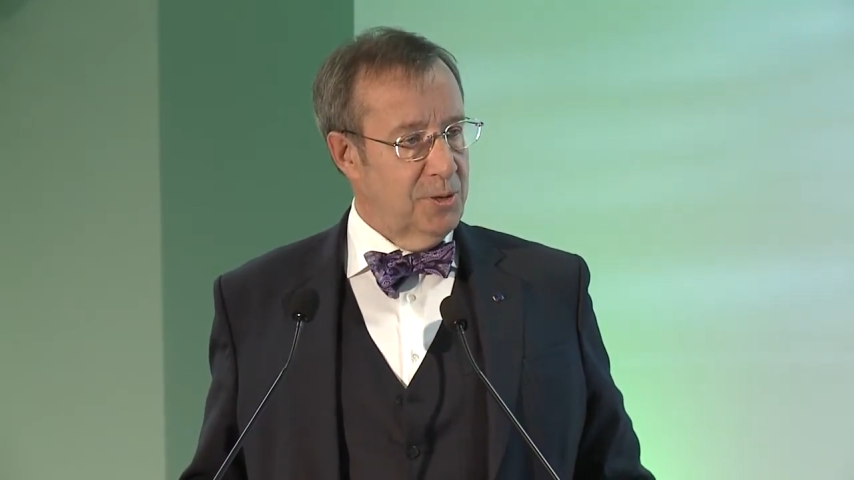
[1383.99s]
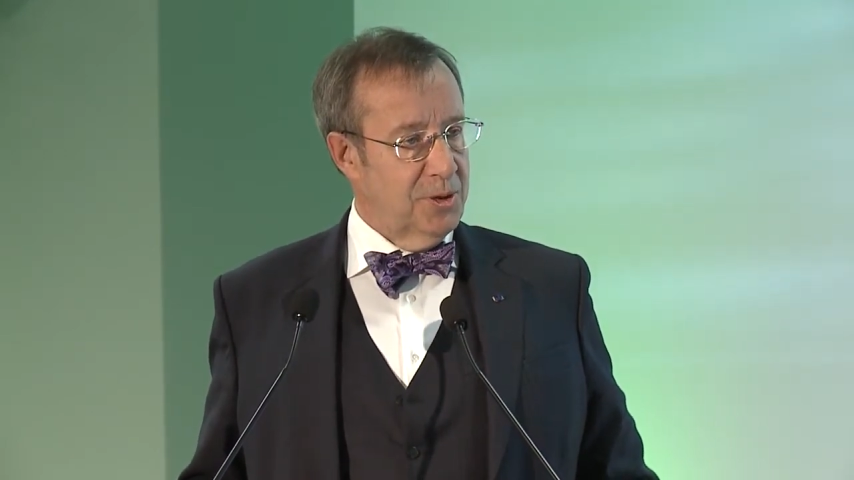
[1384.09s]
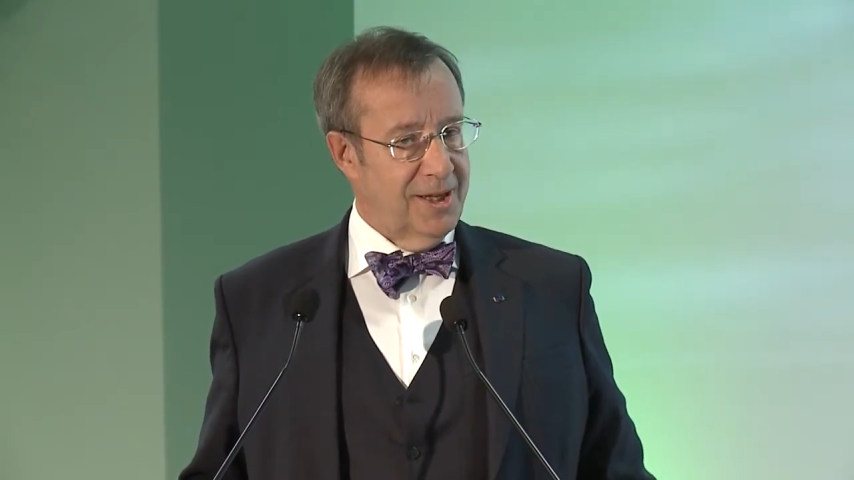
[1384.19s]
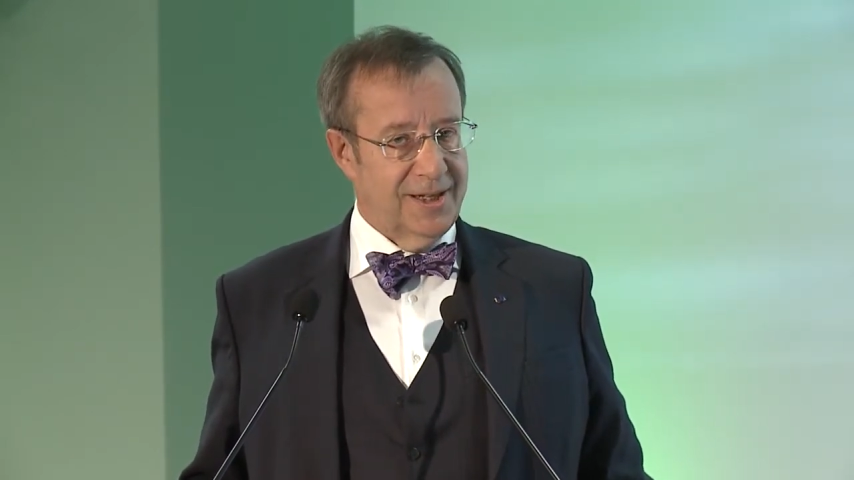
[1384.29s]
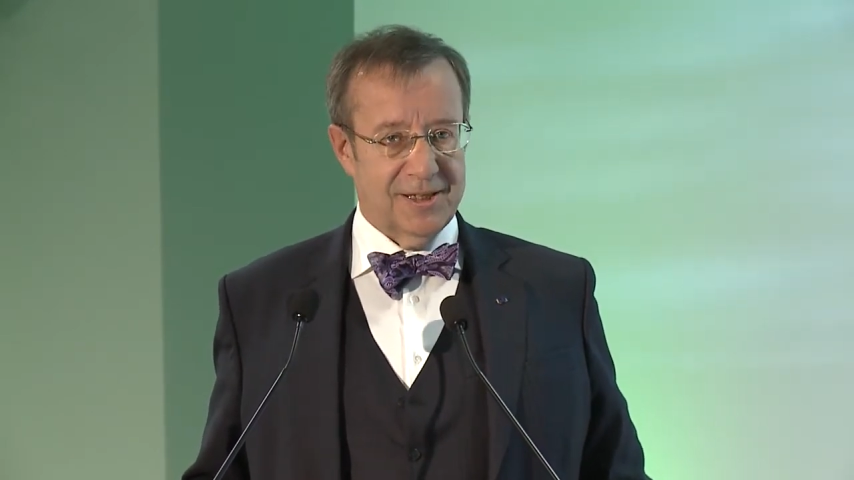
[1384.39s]
do
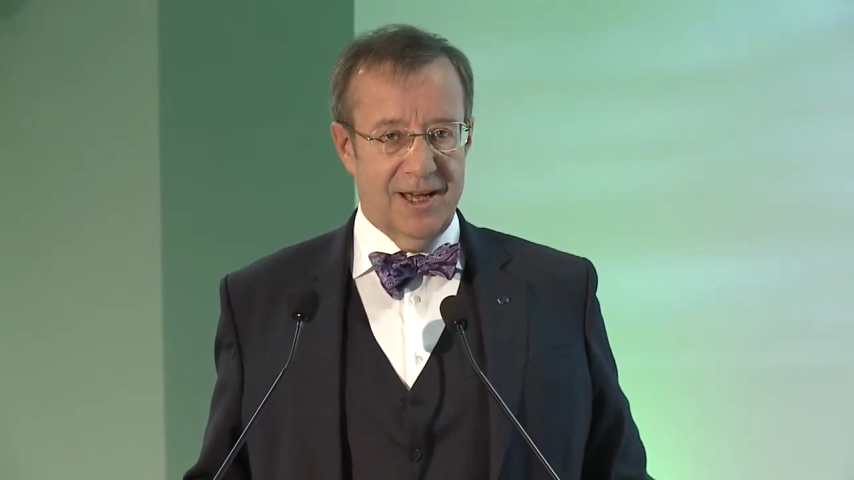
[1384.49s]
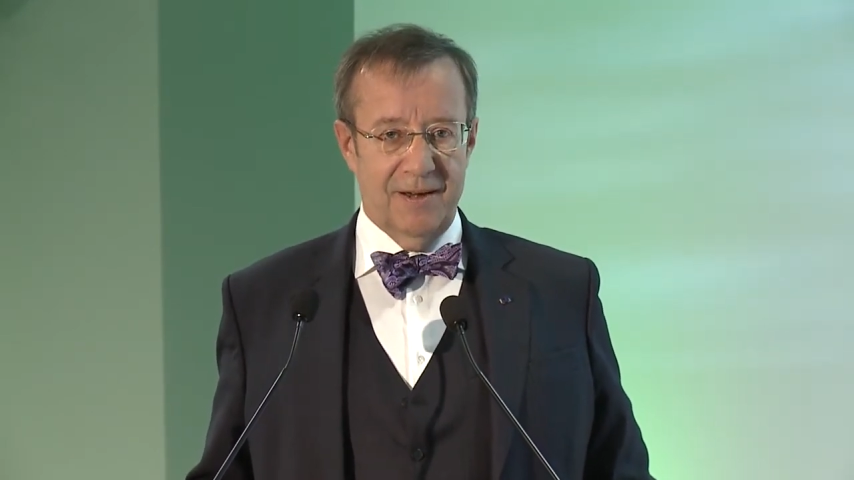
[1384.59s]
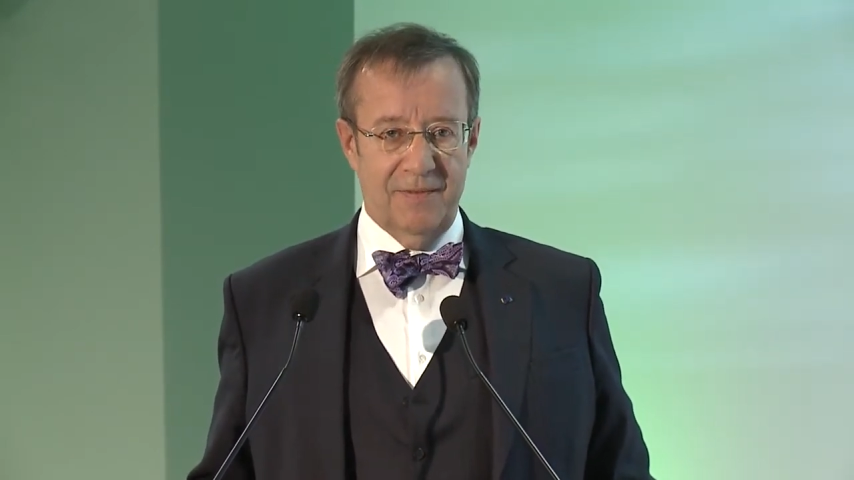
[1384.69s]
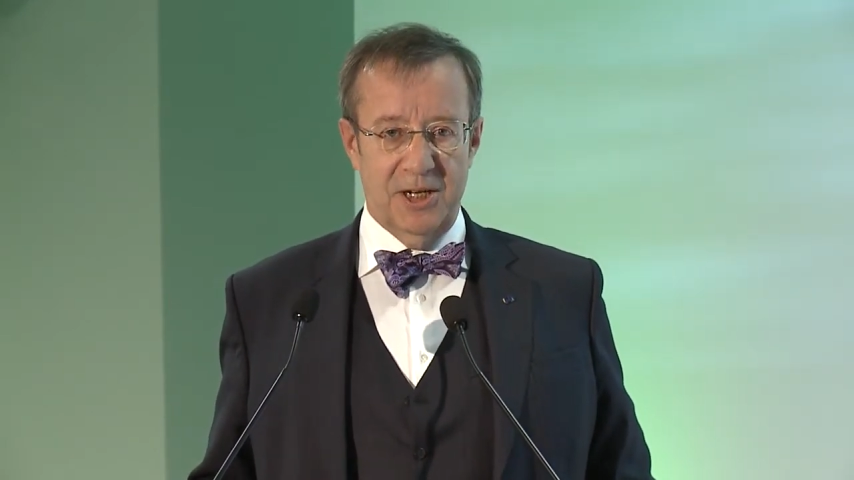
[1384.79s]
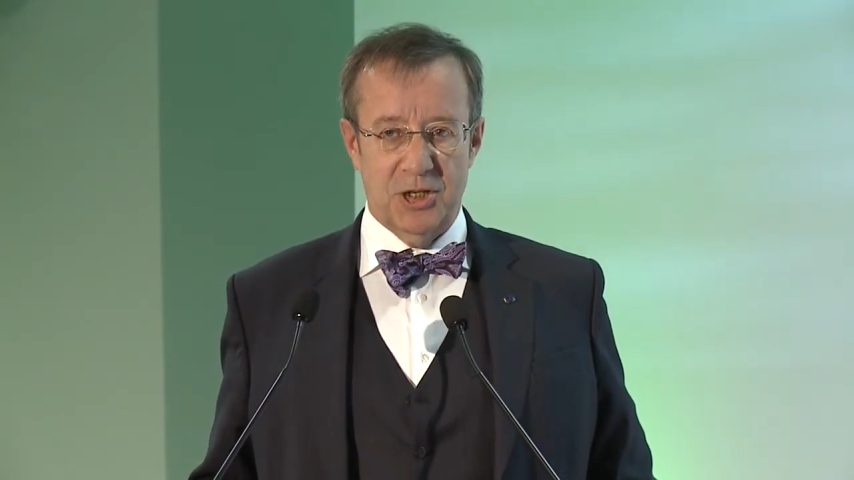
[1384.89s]
things kind
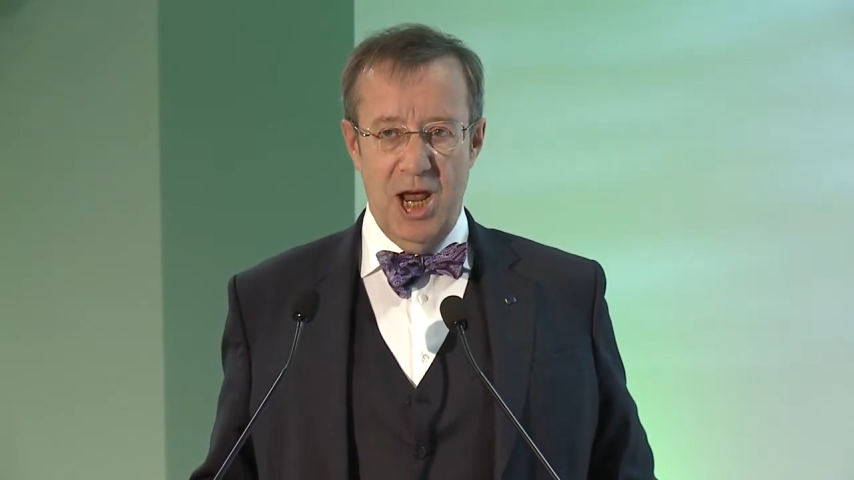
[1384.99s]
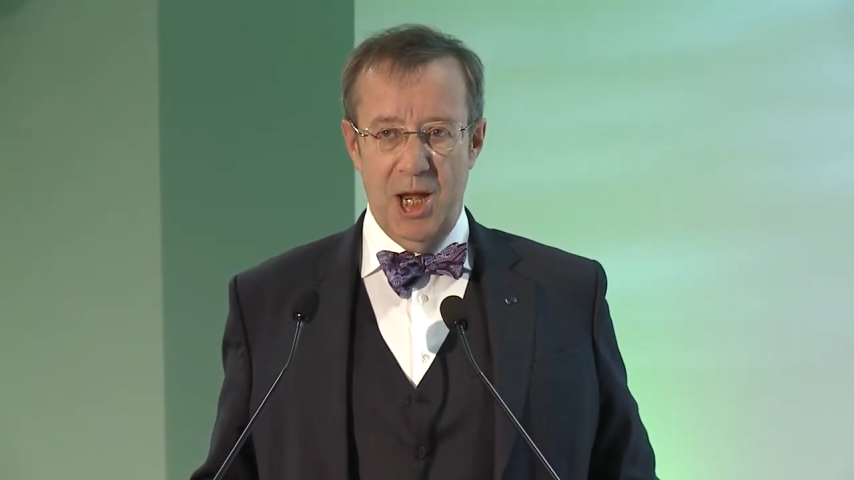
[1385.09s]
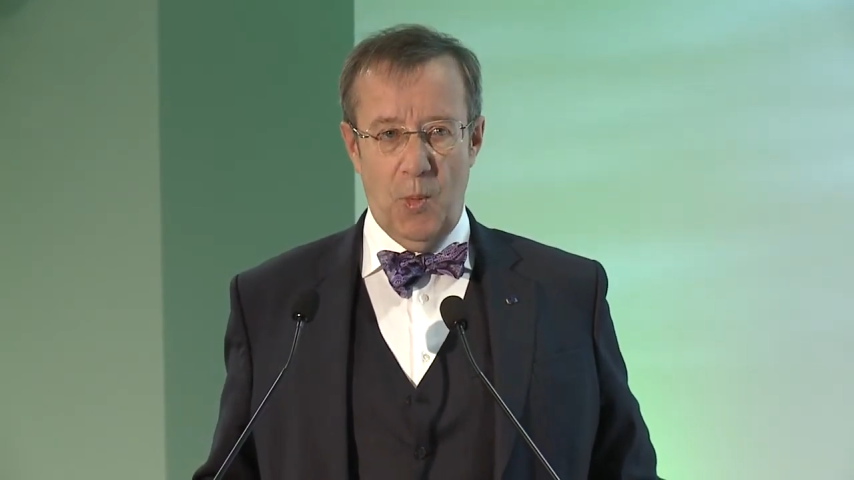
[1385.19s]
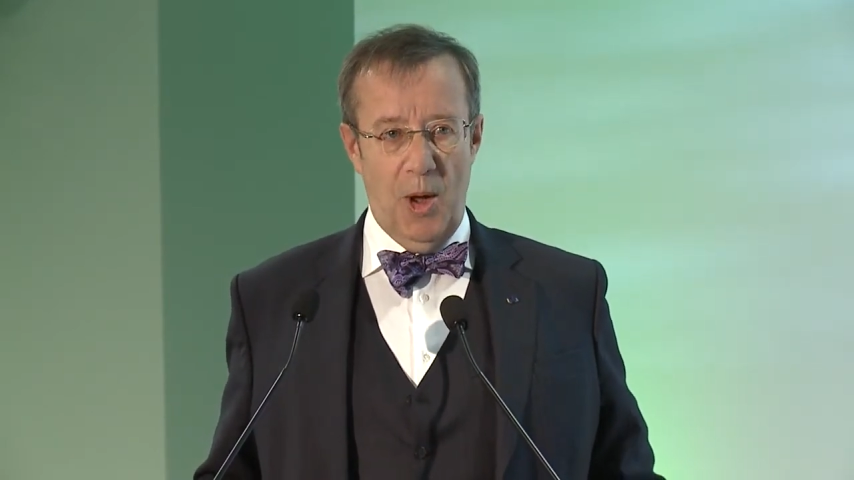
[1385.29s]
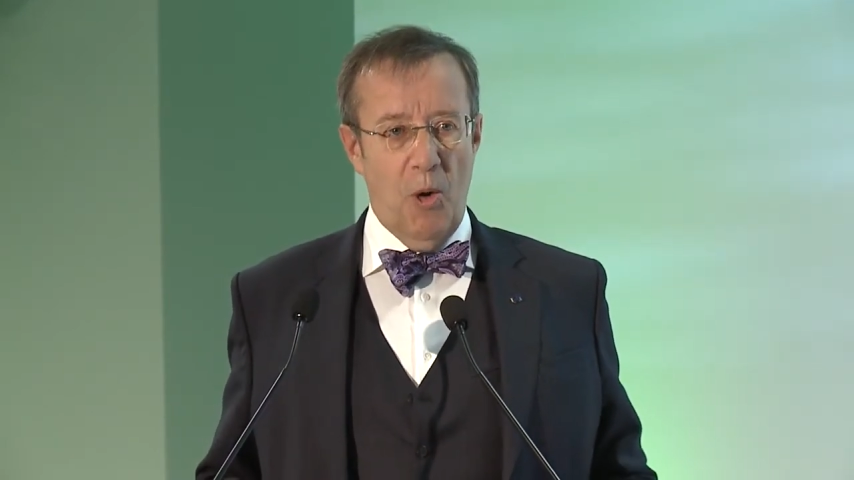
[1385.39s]
of in a
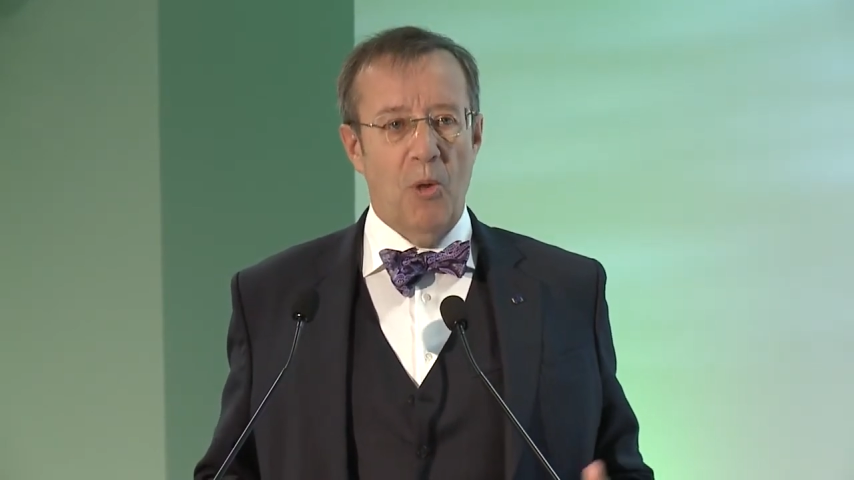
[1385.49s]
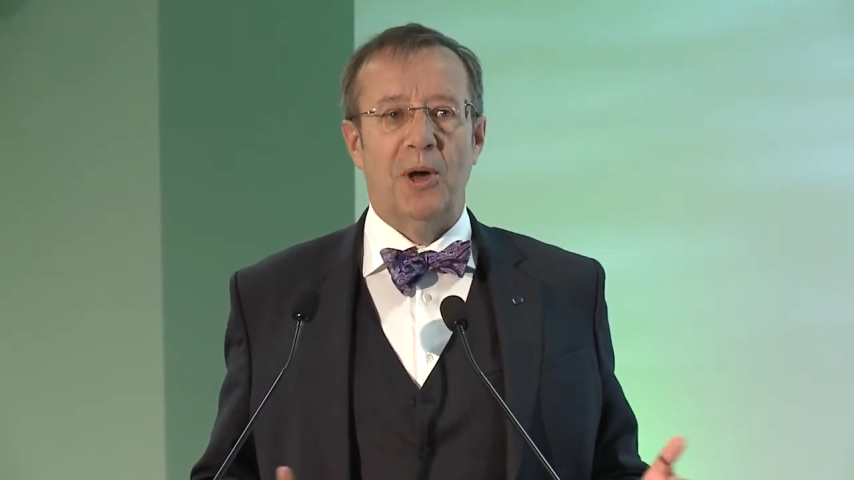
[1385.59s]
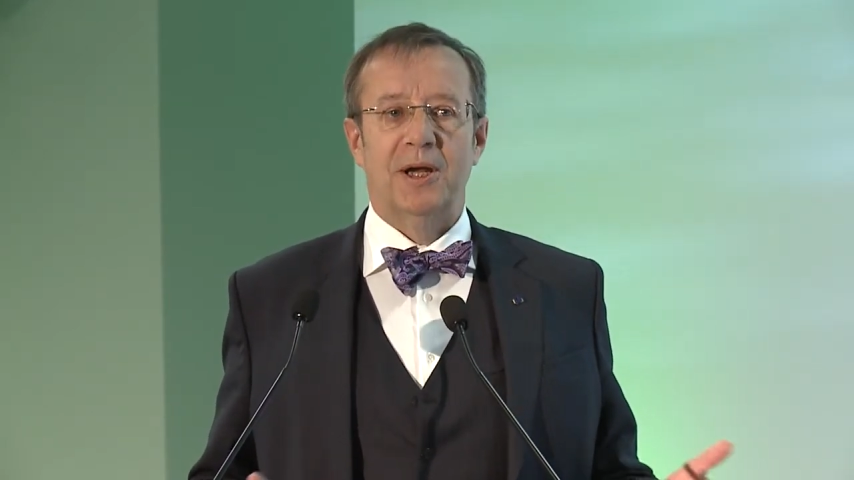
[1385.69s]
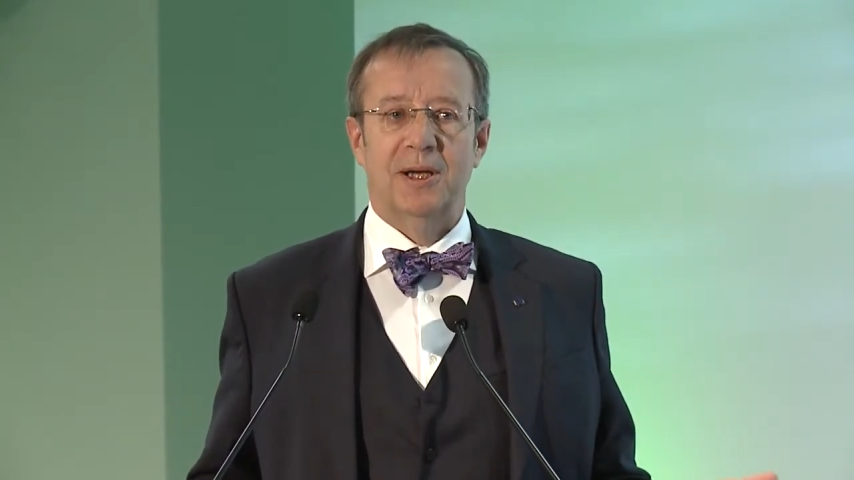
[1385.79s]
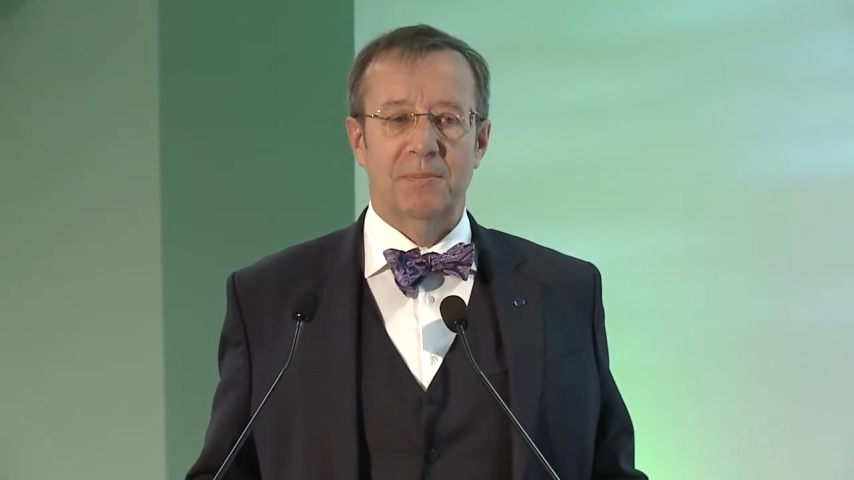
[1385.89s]
shady way won't
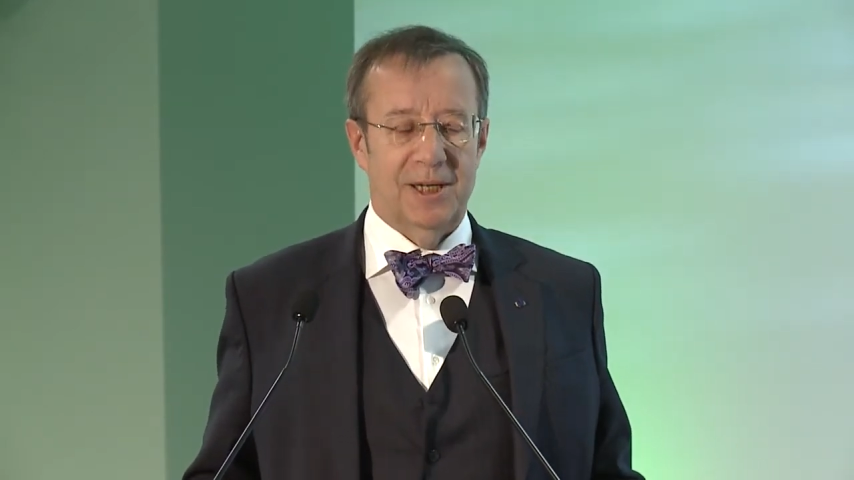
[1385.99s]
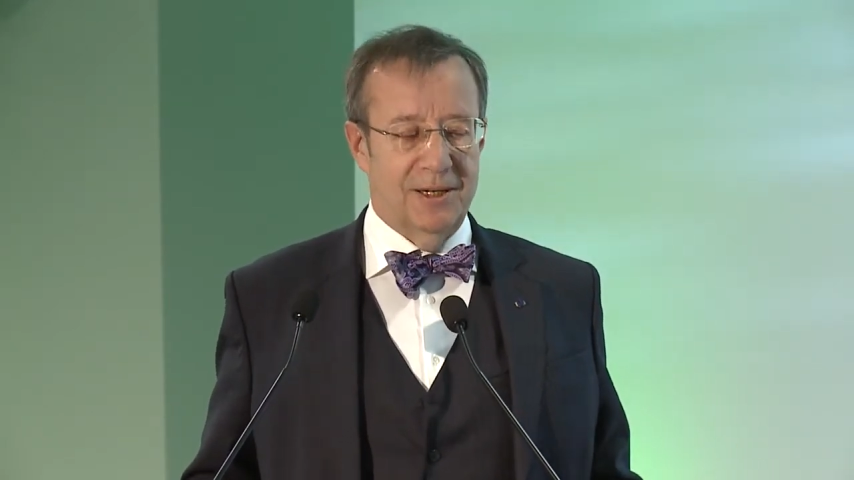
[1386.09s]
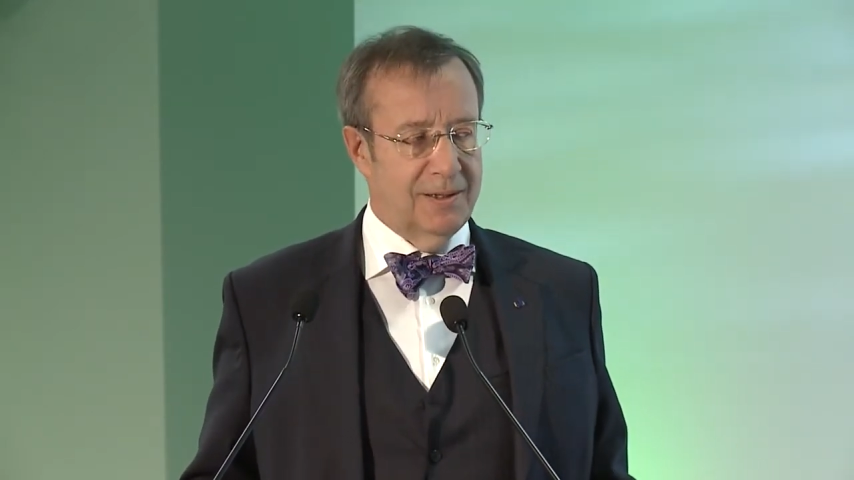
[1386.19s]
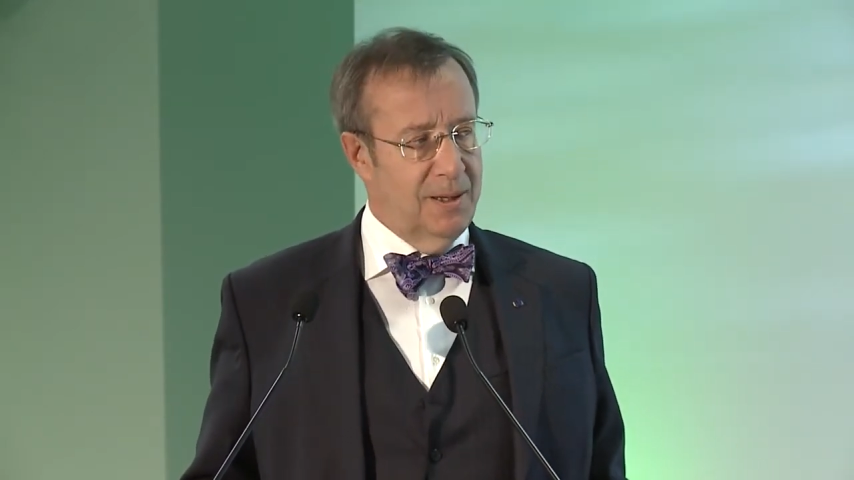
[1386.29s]
want to come here.